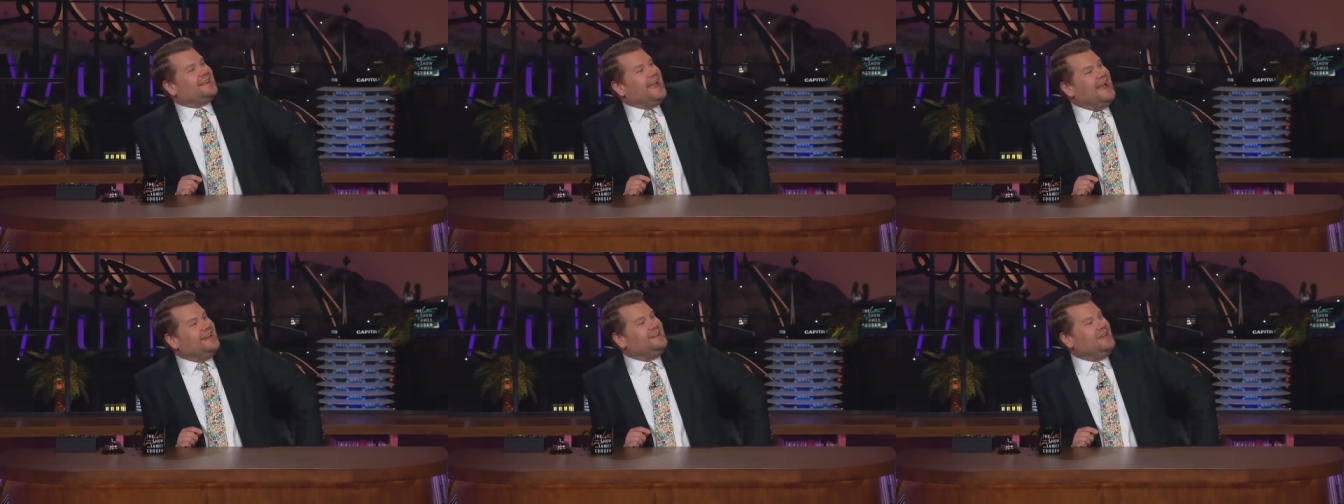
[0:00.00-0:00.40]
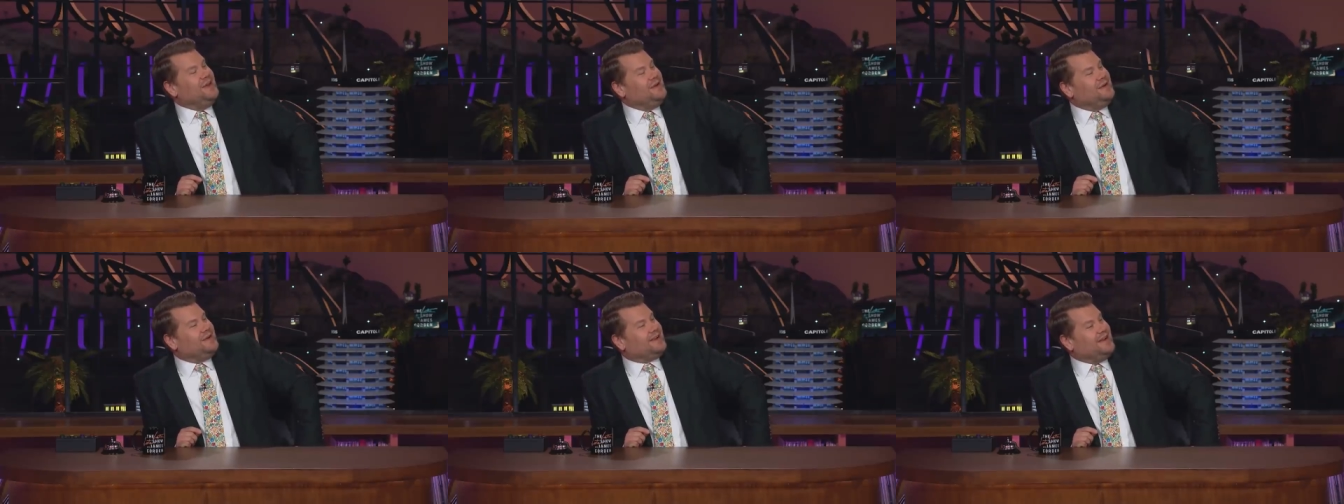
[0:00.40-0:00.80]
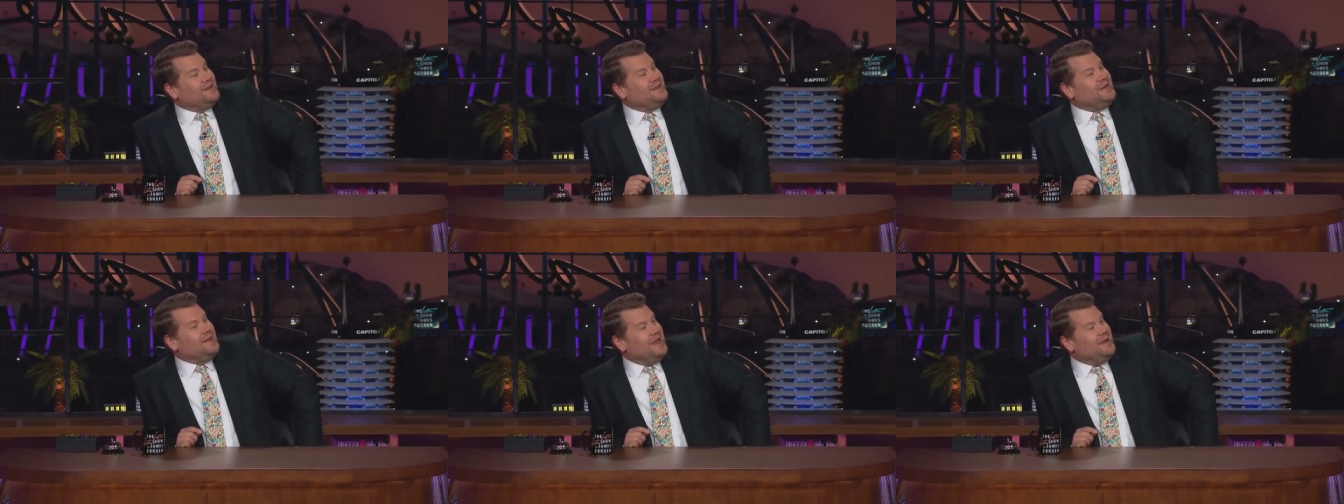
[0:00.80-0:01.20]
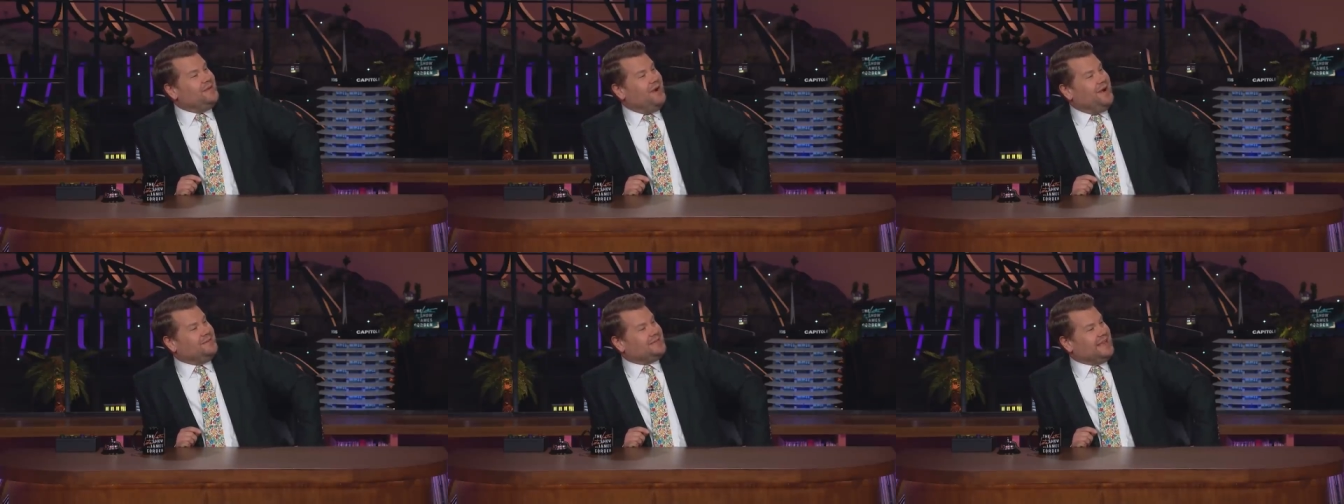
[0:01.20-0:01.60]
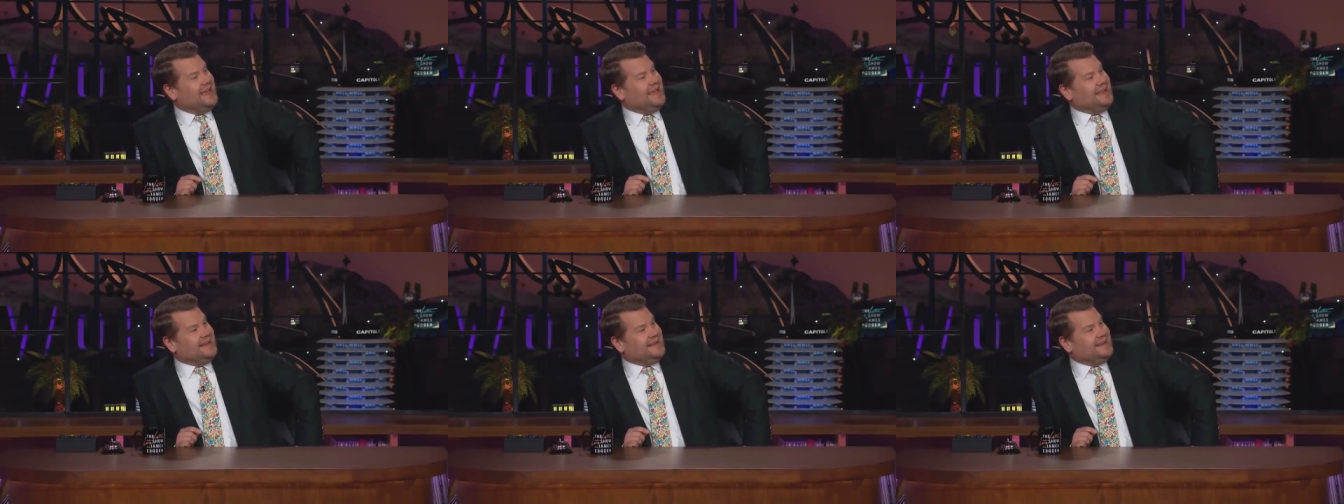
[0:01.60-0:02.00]
Can you can you hear what I'm
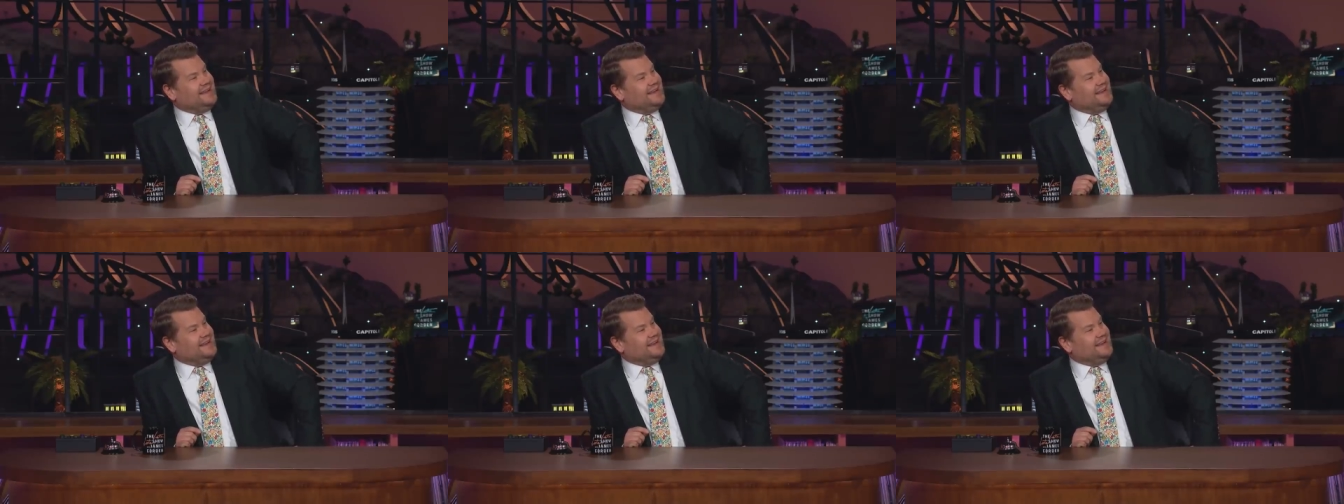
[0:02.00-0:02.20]
saying?